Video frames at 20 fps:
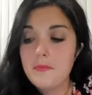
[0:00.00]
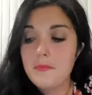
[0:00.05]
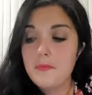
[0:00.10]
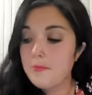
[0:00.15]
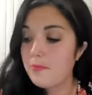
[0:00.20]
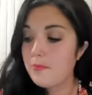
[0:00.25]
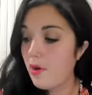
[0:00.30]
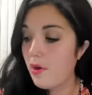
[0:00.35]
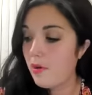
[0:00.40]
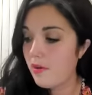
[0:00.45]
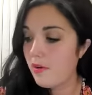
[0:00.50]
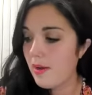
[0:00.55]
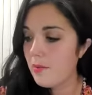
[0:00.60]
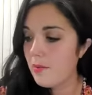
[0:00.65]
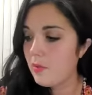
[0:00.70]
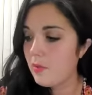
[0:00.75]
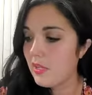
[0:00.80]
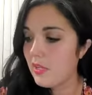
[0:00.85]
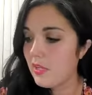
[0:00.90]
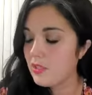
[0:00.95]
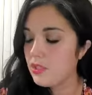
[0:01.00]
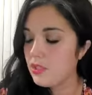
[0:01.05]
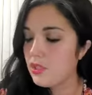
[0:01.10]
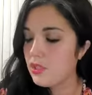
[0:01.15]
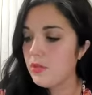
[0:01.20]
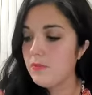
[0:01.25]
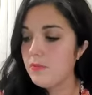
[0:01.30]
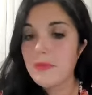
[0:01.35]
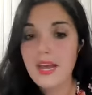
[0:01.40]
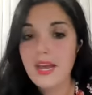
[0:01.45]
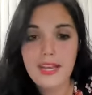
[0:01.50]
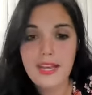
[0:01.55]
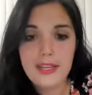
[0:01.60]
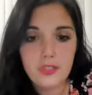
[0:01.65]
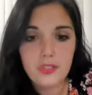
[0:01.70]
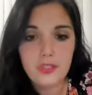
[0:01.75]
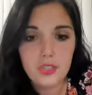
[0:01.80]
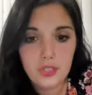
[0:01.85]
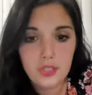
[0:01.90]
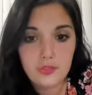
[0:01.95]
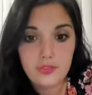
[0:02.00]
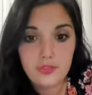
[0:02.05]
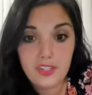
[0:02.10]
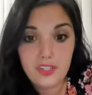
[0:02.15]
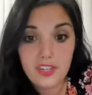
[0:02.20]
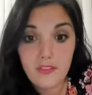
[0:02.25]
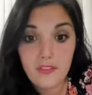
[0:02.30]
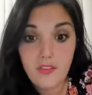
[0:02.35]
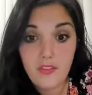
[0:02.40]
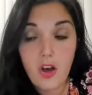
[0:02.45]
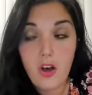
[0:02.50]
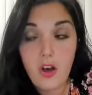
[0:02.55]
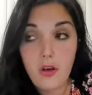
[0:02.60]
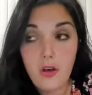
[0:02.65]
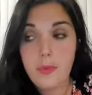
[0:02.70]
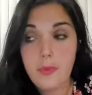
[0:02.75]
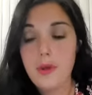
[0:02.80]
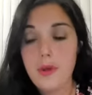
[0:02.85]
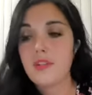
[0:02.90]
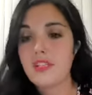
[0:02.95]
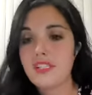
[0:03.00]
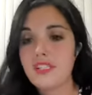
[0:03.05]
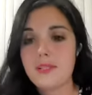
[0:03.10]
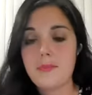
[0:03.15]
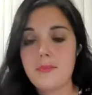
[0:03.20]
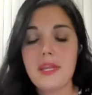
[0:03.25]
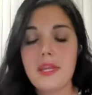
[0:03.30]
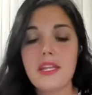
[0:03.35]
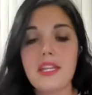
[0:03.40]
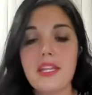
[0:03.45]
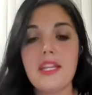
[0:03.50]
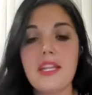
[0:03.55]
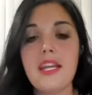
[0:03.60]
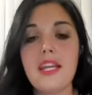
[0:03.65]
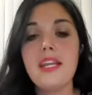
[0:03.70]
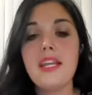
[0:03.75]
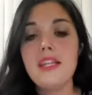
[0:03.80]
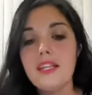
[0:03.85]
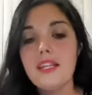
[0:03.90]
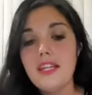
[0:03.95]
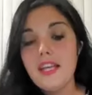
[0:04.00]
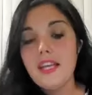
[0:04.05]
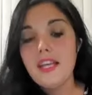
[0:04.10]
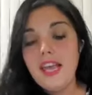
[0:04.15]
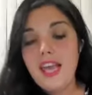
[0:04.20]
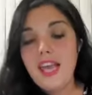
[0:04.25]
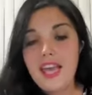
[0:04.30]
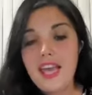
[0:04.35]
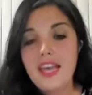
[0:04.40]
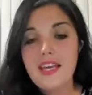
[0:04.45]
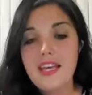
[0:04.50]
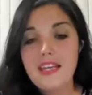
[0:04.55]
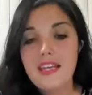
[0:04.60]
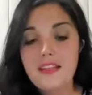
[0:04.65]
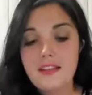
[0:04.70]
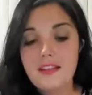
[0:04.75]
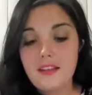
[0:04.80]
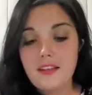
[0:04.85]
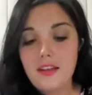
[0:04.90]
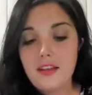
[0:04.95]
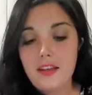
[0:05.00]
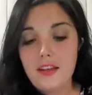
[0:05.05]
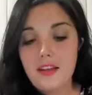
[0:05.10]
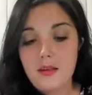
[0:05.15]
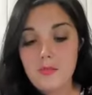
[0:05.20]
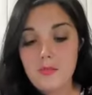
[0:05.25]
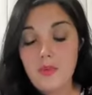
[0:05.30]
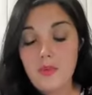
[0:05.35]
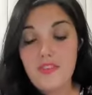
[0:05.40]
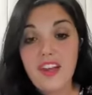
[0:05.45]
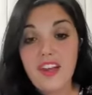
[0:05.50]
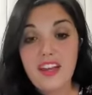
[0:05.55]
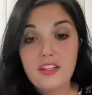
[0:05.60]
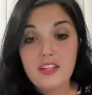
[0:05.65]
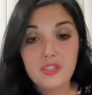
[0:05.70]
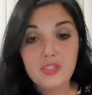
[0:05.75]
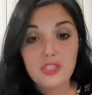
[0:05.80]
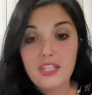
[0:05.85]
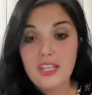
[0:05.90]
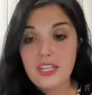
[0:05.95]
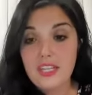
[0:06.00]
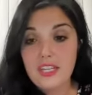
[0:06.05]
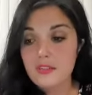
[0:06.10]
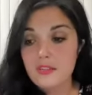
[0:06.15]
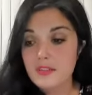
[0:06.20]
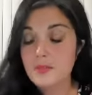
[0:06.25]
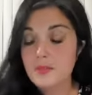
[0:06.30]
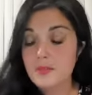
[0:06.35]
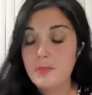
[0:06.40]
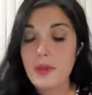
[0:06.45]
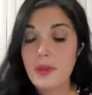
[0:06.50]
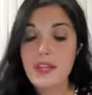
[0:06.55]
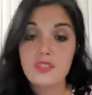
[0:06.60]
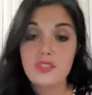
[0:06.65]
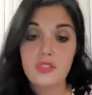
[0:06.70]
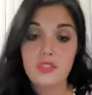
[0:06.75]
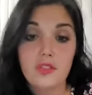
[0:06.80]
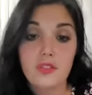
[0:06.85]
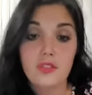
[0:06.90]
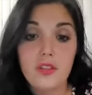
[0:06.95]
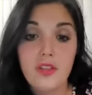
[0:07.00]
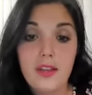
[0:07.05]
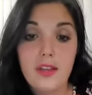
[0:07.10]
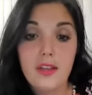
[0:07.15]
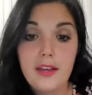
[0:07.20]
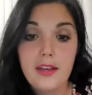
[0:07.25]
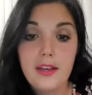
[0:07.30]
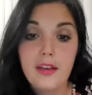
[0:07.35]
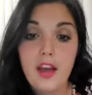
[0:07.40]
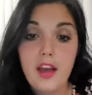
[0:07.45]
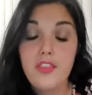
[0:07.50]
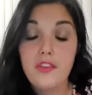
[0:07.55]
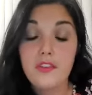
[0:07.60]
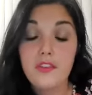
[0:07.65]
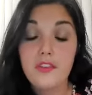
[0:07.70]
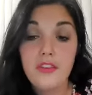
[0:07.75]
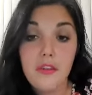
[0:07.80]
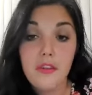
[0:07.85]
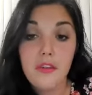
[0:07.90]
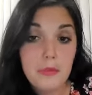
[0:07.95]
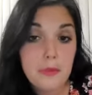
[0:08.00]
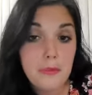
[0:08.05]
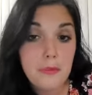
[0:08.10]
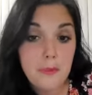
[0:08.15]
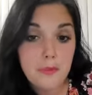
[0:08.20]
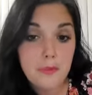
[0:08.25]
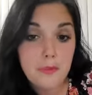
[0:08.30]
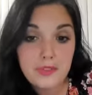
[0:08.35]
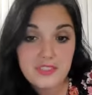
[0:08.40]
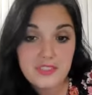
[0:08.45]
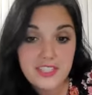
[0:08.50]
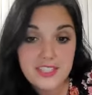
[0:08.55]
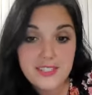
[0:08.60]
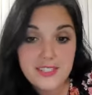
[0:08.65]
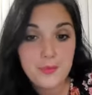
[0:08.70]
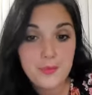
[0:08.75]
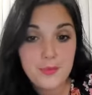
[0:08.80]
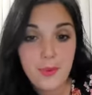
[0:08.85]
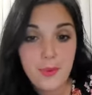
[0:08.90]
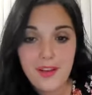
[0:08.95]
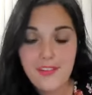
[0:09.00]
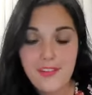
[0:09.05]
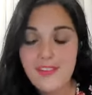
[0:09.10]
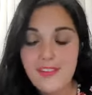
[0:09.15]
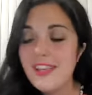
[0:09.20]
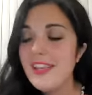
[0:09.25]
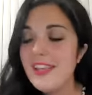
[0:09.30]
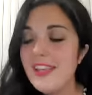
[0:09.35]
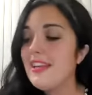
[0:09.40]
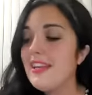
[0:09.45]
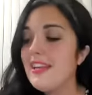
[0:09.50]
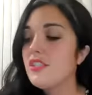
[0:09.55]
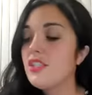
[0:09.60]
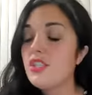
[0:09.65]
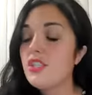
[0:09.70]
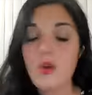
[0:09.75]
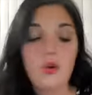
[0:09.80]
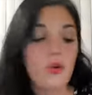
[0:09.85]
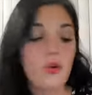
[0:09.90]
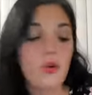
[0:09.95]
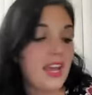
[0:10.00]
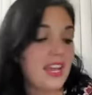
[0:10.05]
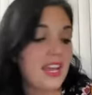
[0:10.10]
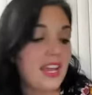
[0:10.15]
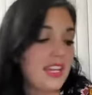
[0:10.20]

program, which my children have all participated in. And we've actually sponsored other family members as well. So any